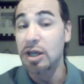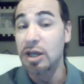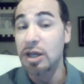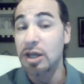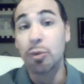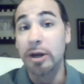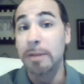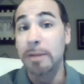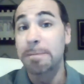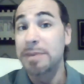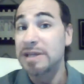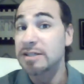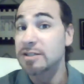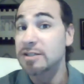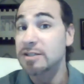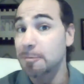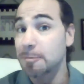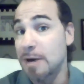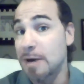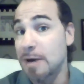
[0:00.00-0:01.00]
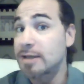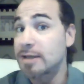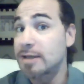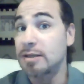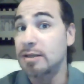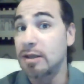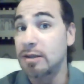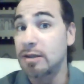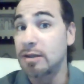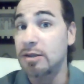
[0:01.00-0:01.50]
It wouldn't be a surprise
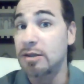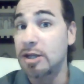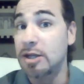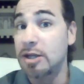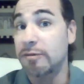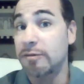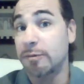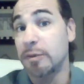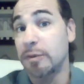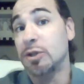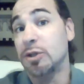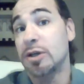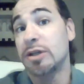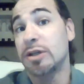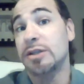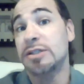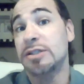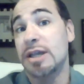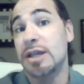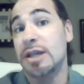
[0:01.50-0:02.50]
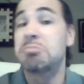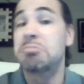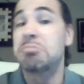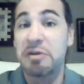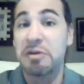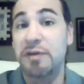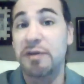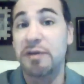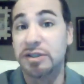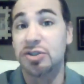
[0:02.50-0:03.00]
in the end of the year if we look and say
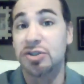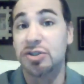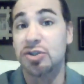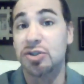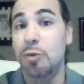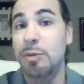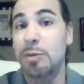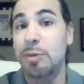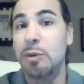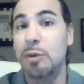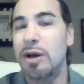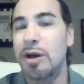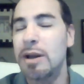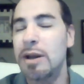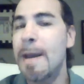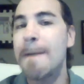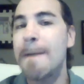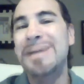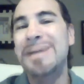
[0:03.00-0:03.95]
he finishes a QB1,